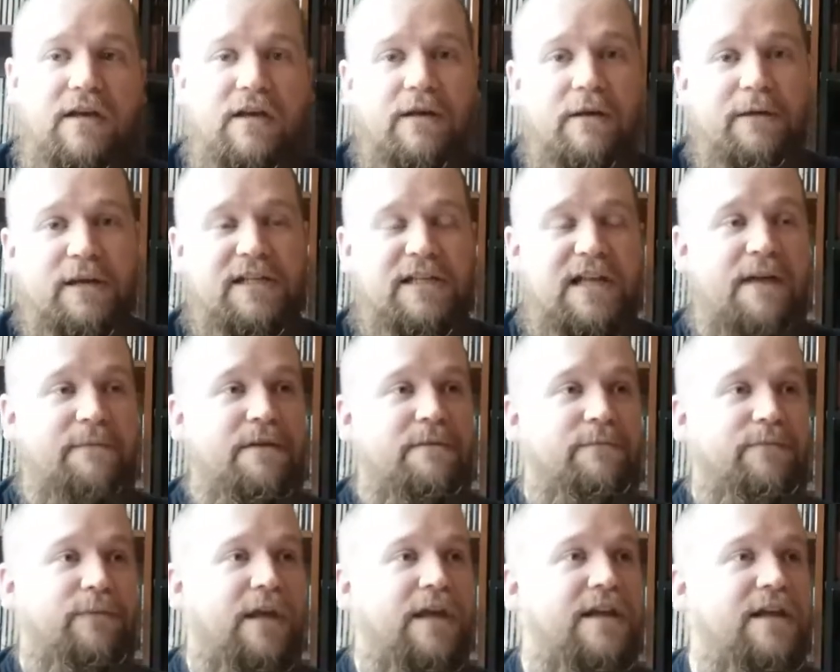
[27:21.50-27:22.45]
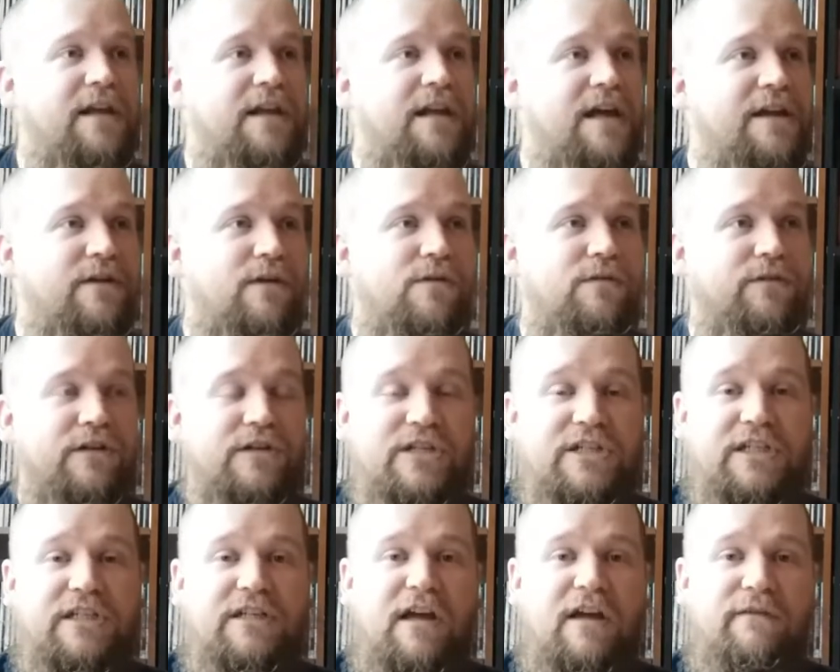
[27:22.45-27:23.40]
because I've been playing a lot of older
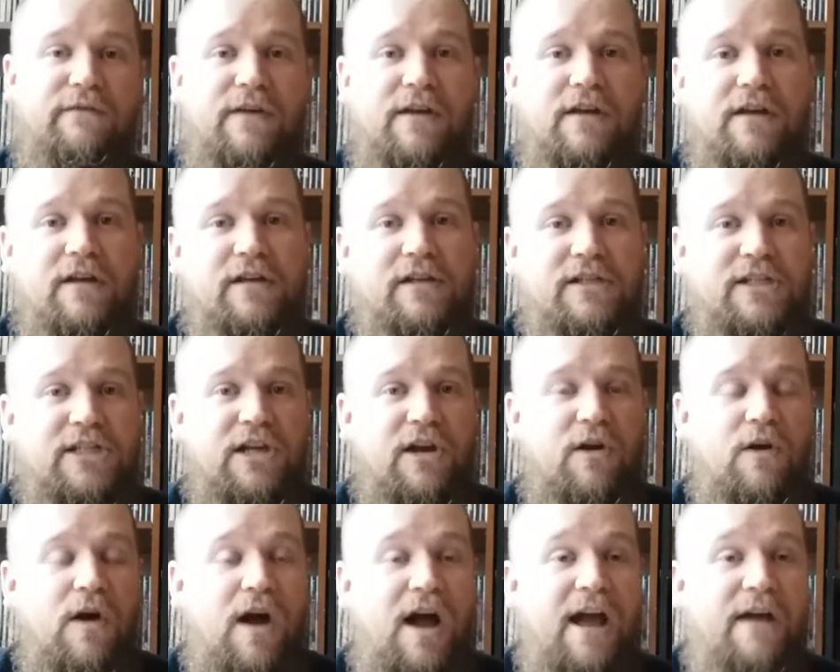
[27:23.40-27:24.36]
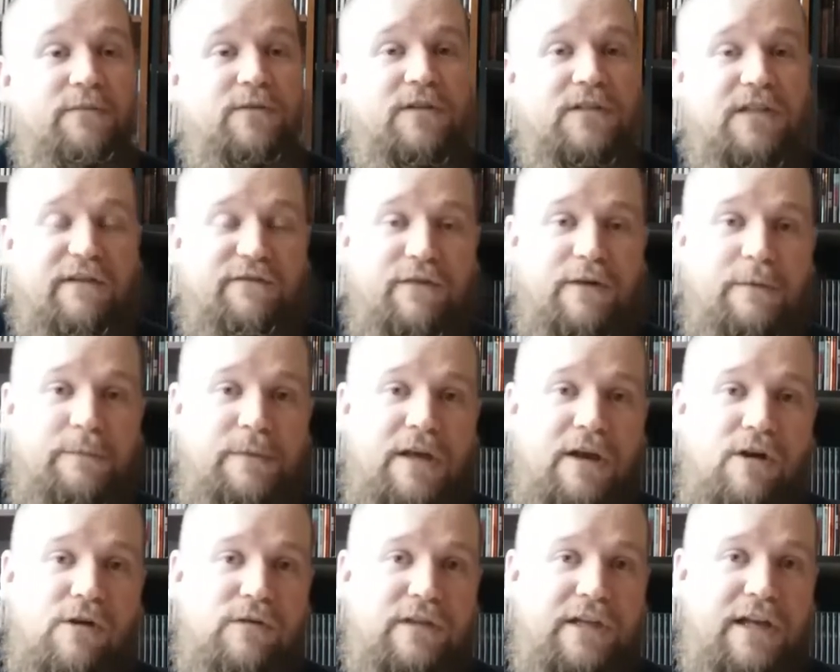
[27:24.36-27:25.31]
stuff. So I will definitely be
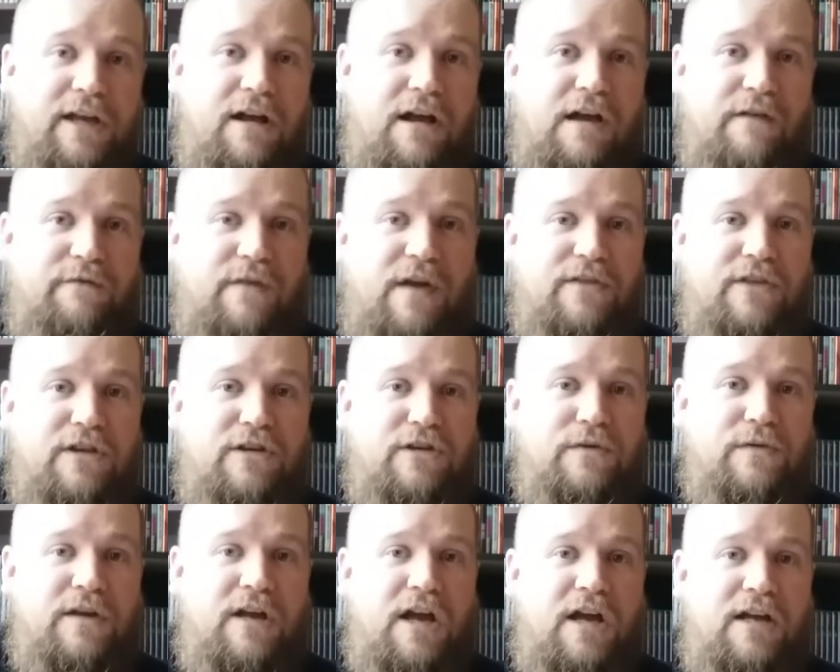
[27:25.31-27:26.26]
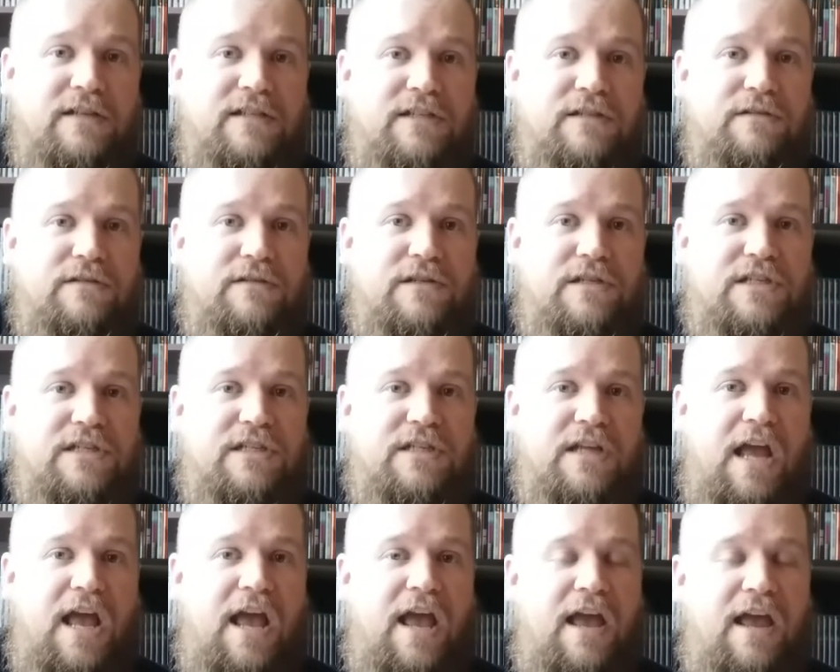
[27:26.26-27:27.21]
holding off on the new consoles
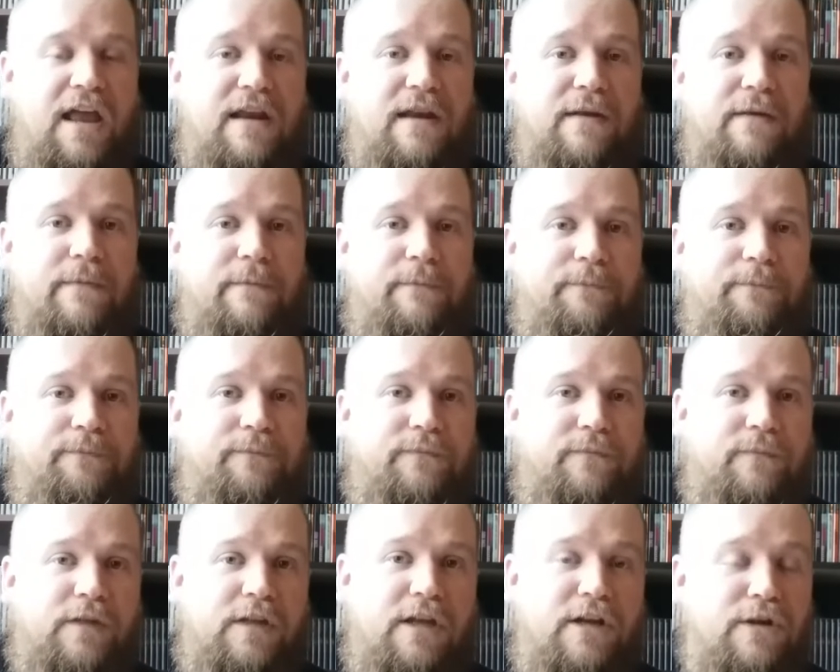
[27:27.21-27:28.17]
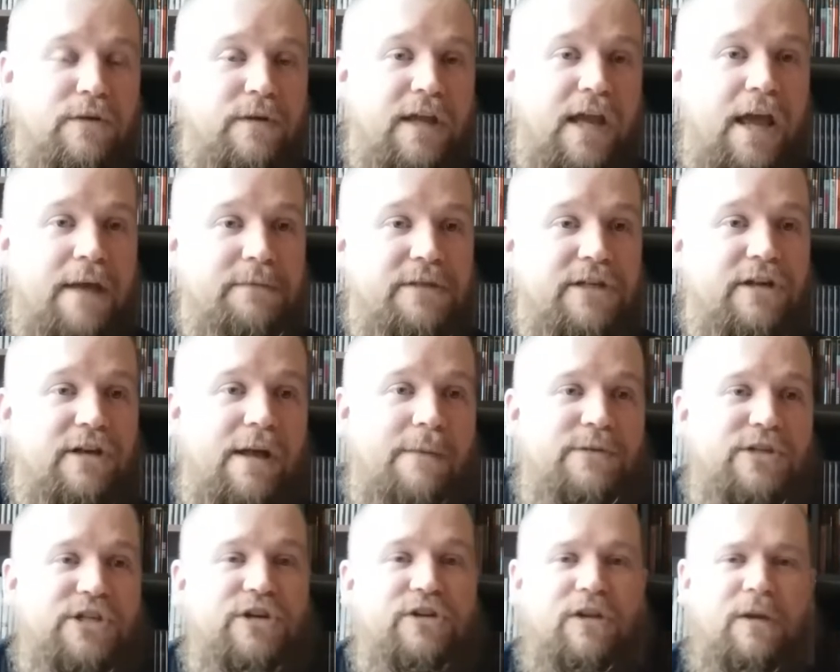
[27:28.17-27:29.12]
and the new games. You know, I'm
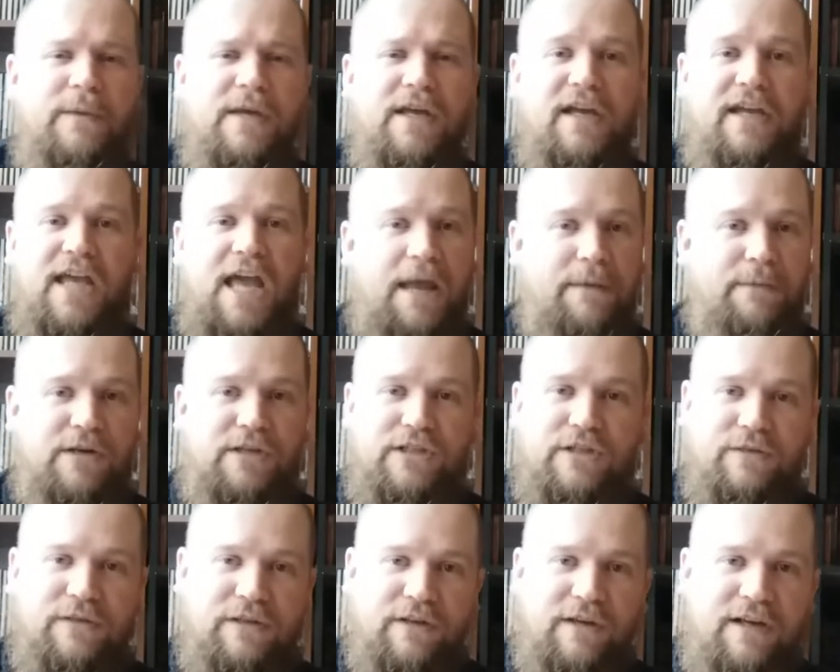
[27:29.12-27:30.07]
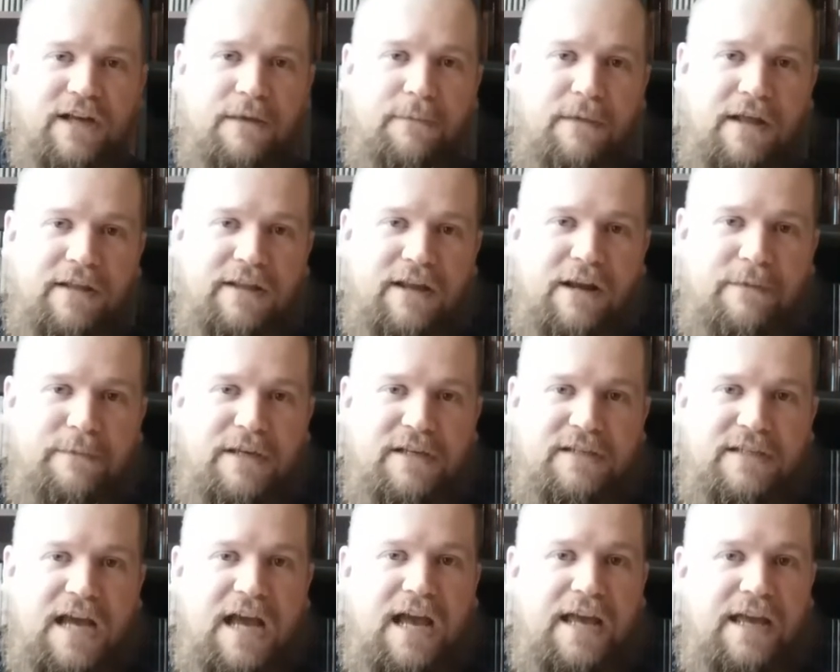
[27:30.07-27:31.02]
sure there'll be a game or two that'll come out that I'll be
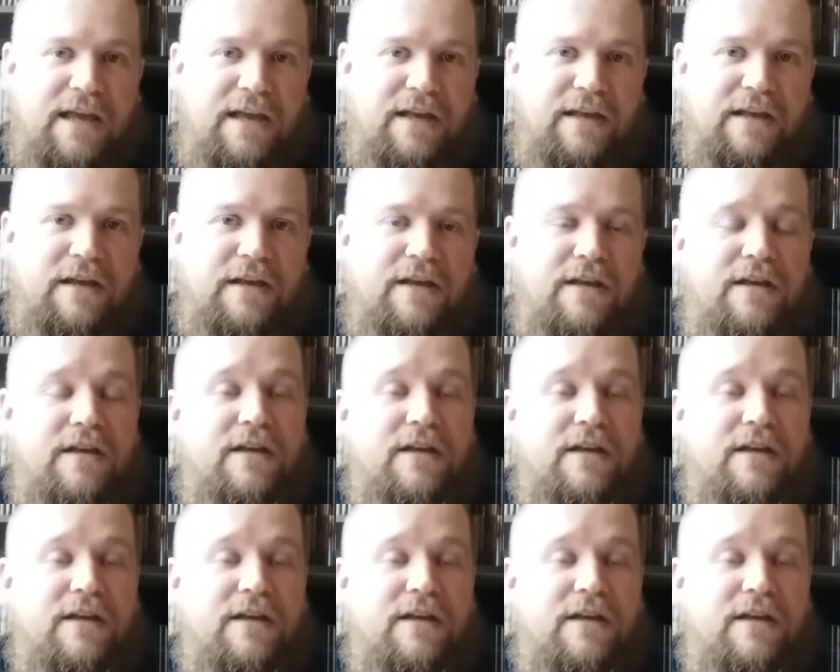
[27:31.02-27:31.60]
dying